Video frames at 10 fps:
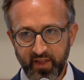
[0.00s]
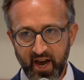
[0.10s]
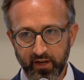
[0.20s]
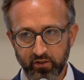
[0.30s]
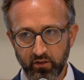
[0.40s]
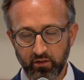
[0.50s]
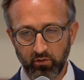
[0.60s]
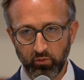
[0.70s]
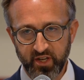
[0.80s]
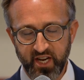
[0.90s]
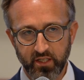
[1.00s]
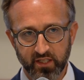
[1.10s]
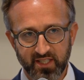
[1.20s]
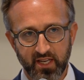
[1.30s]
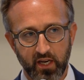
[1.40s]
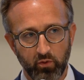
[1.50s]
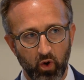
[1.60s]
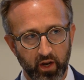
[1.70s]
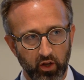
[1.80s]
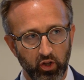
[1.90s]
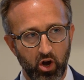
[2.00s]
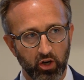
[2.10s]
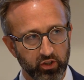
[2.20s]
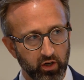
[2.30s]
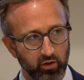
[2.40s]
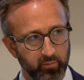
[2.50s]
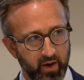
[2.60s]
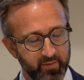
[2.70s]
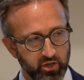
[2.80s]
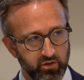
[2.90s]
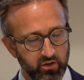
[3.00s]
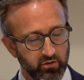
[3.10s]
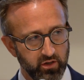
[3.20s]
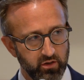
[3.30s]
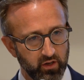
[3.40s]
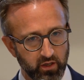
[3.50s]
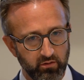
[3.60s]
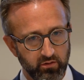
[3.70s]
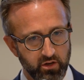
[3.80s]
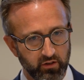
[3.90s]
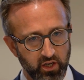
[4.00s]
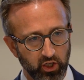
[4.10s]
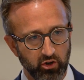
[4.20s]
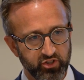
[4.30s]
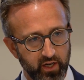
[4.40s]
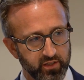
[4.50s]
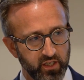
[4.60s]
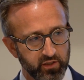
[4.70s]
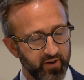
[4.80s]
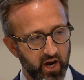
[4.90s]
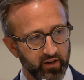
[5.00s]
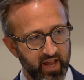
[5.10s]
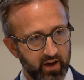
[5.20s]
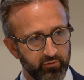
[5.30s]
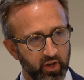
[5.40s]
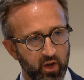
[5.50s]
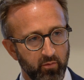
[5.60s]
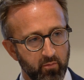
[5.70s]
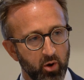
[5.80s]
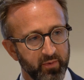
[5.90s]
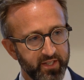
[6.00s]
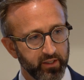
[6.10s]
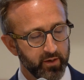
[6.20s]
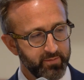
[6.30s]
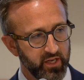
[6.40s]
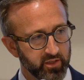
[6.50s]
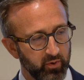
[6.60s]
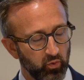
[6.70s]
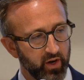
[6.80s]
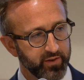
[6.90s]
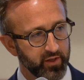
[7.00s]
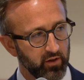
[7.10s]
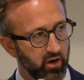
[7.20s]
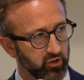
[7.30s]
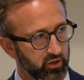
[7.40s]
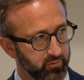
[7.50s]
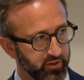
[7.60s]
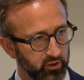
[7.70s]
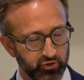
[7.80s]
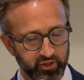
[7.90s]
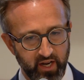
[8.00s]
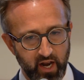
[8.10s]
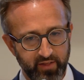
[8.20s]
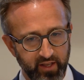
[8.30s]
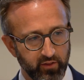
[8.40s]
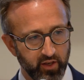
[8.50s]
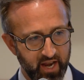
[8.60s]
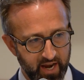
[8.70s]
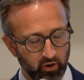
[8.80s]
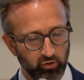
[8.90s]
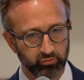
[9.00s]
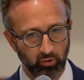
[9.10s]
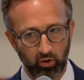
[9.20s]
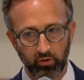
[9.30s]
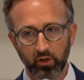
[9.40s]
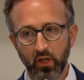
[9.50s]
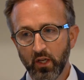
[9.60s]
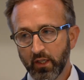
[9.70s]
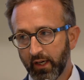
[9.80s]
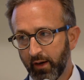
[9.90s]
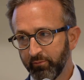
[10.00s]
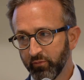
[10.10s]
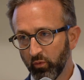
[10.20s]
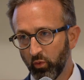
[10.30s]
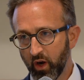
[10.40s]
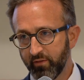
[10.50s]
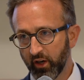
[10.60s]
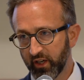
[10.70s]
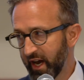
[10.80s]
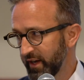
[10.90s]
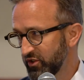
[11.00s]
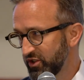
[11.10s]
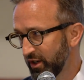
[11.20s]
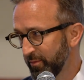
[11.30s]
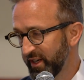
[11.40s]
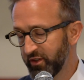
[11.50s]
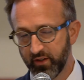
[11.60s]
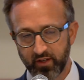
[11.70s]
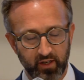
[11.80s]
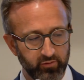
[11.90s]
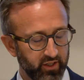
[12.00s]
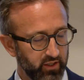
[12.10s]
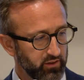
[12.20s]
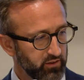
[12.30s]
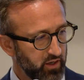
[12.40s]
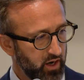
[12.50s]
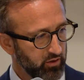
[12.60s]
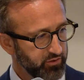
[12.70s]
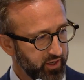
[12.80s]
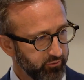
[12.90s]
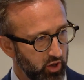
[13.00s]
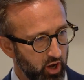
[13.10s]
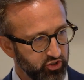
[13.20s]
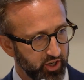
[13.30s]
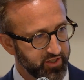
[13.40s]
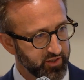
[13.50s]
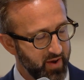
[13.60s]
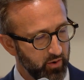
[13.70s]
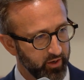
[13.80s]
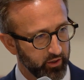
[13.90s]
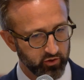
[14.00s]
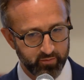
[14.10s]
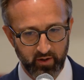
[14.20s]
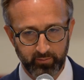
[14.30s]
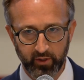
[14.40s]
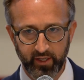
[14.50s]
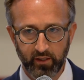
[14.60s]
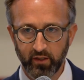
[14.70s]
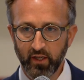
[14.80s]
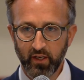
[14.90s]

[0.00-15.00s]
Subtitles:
that we need to see what a long term. I mean, you can negotiate a ceasefire and have momentary peace, but what is the long term solution? And I think the NATO role. One of our guys, chairman of our Center for Law and Justice, Matt Whitaker, has been appointed